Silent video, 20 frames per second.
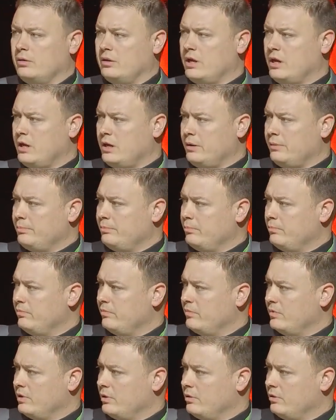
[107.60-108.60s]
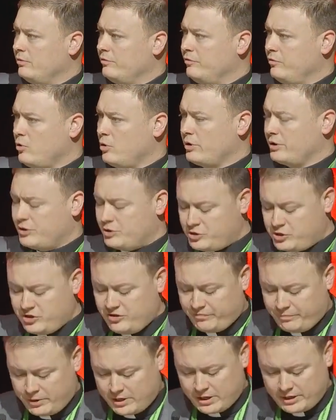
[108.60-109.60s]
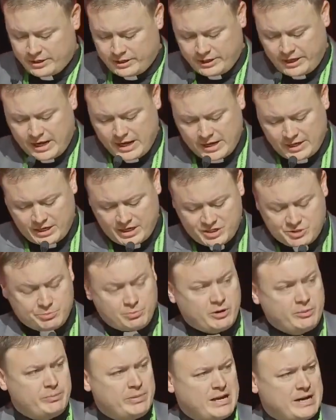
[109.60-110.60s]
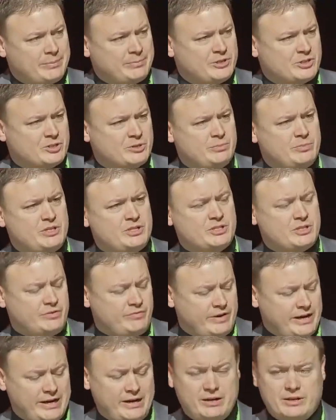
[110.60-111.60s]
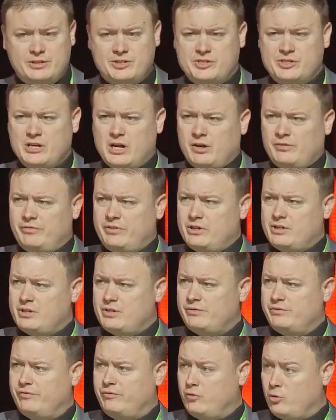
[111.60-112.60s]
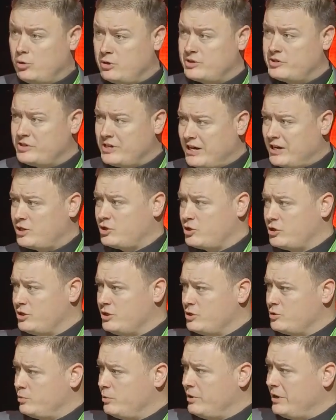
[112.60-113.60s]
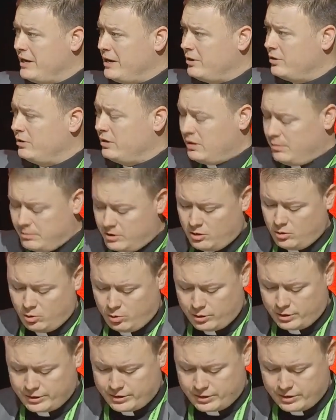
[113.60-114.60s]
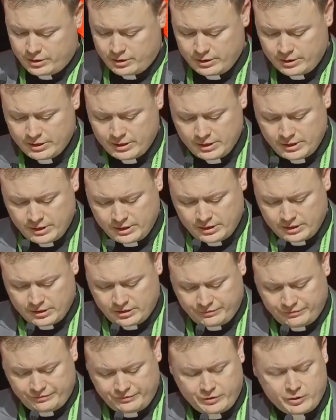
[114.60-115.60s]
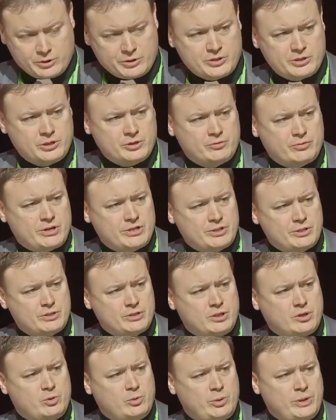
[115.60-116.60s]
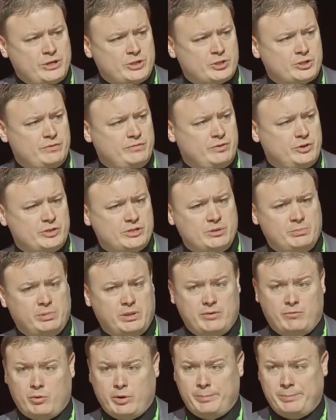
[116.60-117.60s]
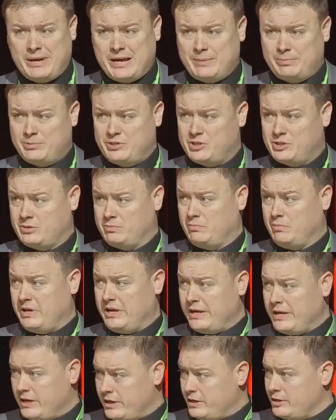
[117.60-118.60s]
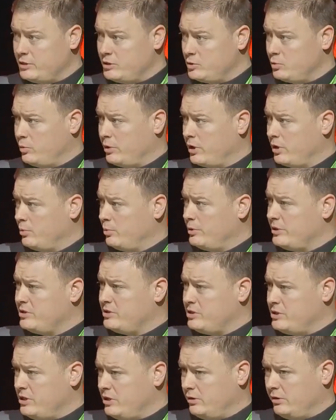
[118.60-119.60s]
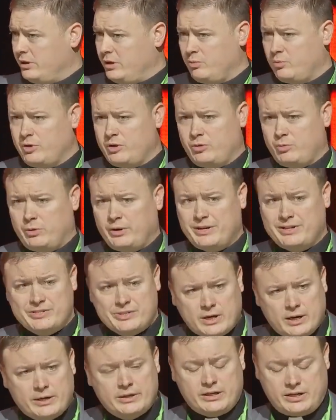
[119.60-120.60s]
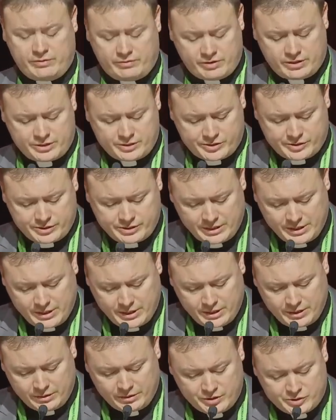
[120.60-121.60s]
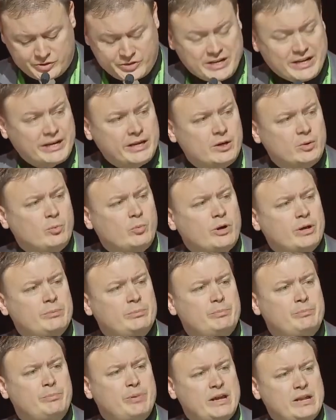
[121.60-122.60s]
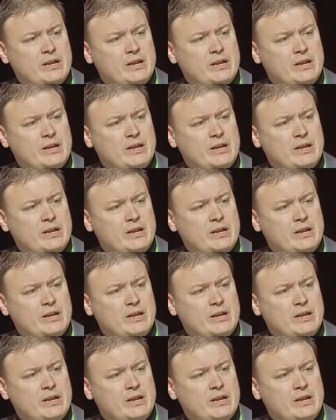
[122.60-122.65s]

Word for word: The fourth chief part in the Catechism on baptism is divided itself into four sections. We'll handle them in order. The first addresses the question very simply what baptism is, what are we dealing with, what has God given us? The second, what